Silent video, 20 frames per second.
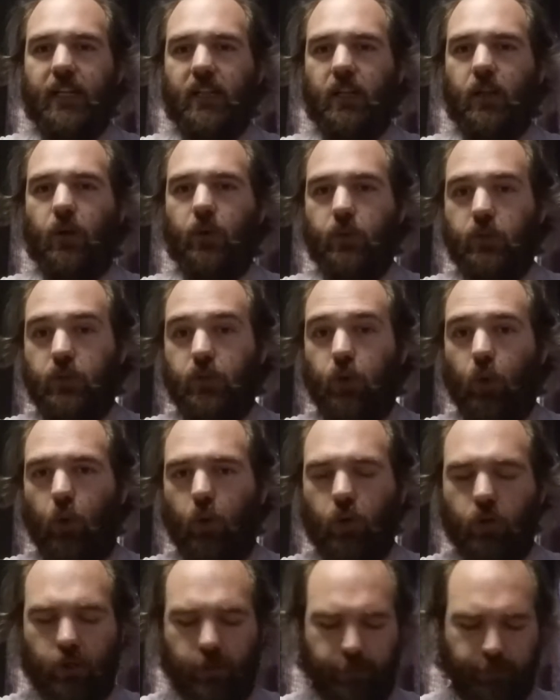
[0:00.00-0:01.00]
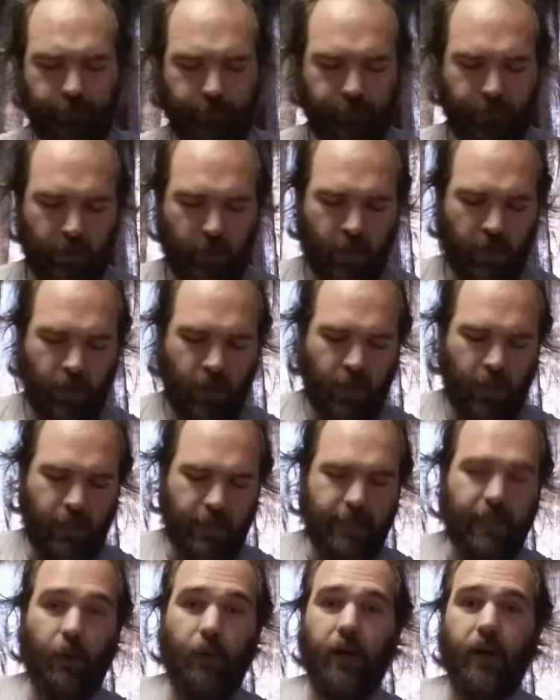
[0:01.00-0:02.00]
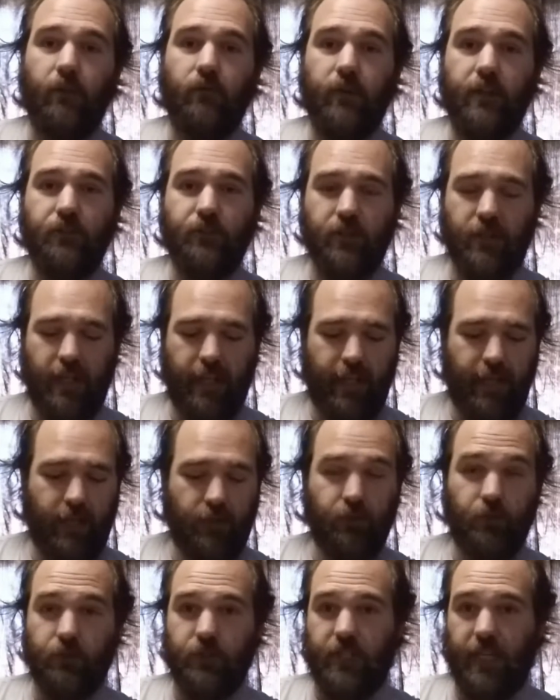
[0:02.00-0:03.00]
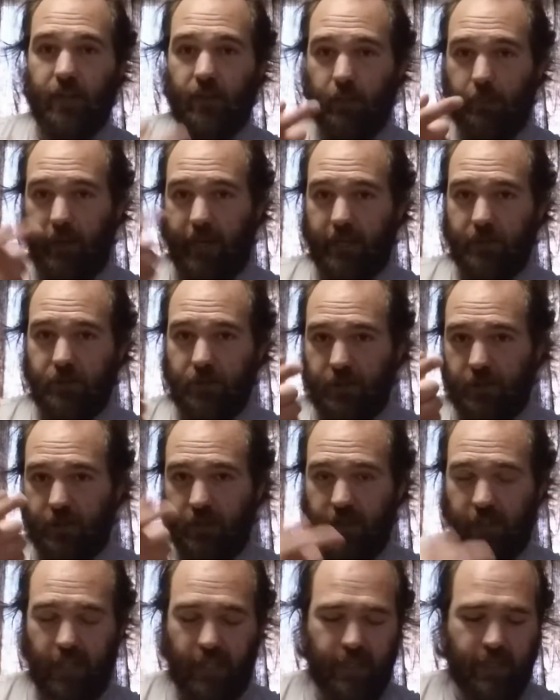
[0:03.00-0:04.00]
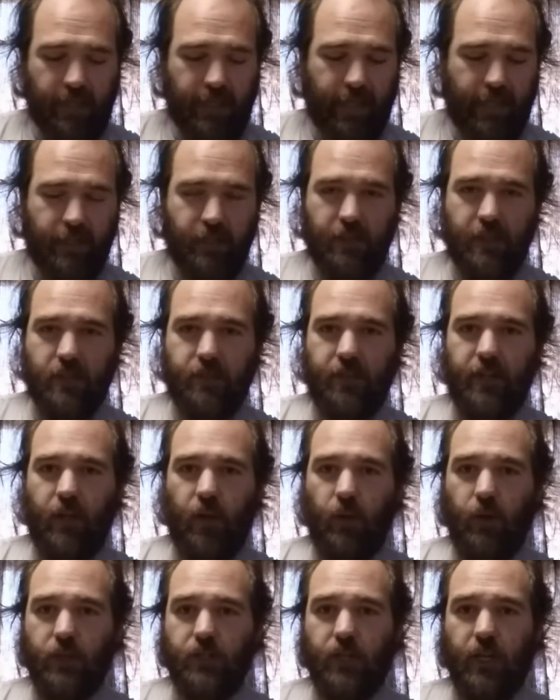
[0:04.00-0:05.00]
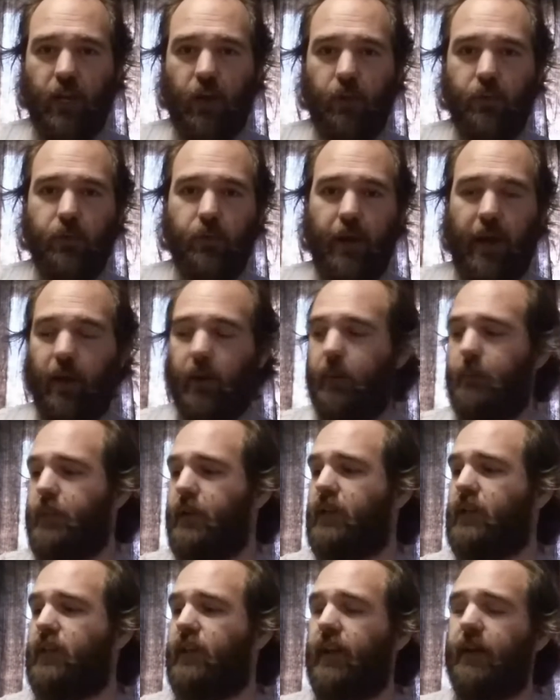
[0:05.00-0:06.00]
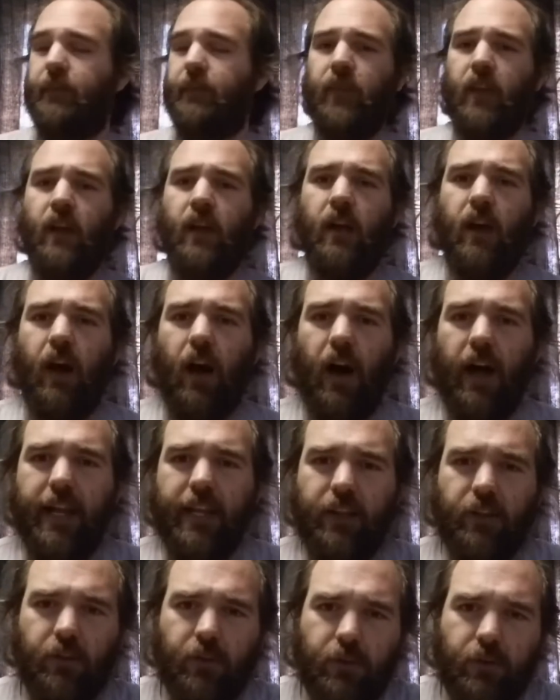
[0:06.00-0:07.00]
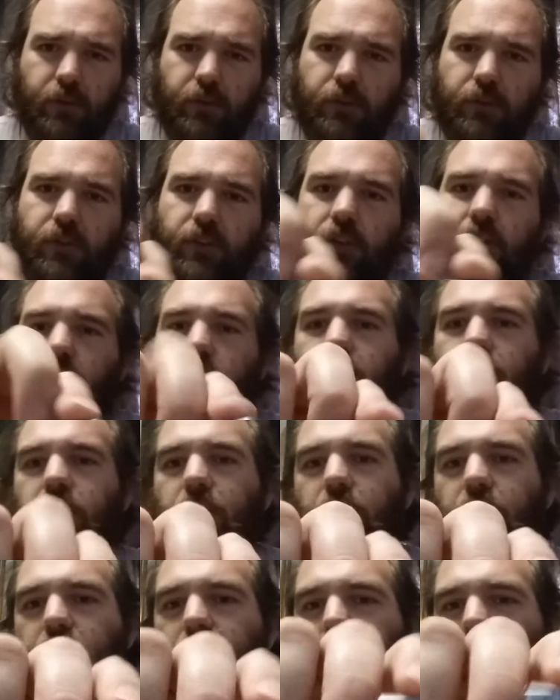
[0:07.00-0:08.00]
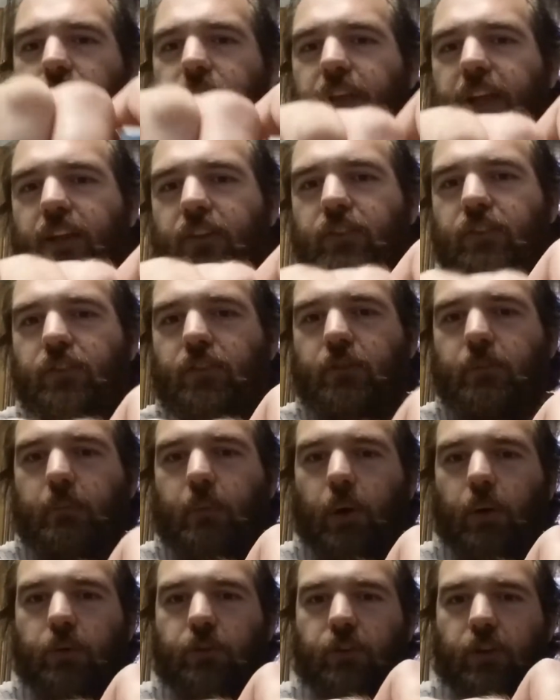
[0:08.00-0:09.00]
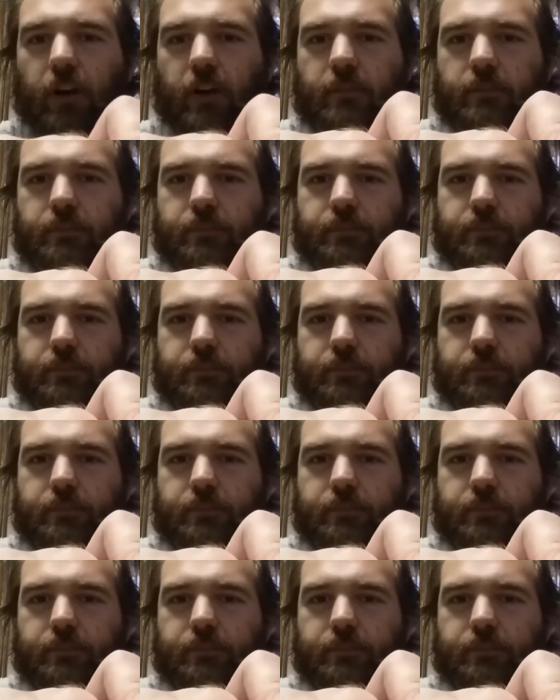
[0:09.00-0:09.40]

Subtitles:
low torque. Now, I originally, and you'll see in the pictures at the end of this video as I go through how I built it, I used this motor,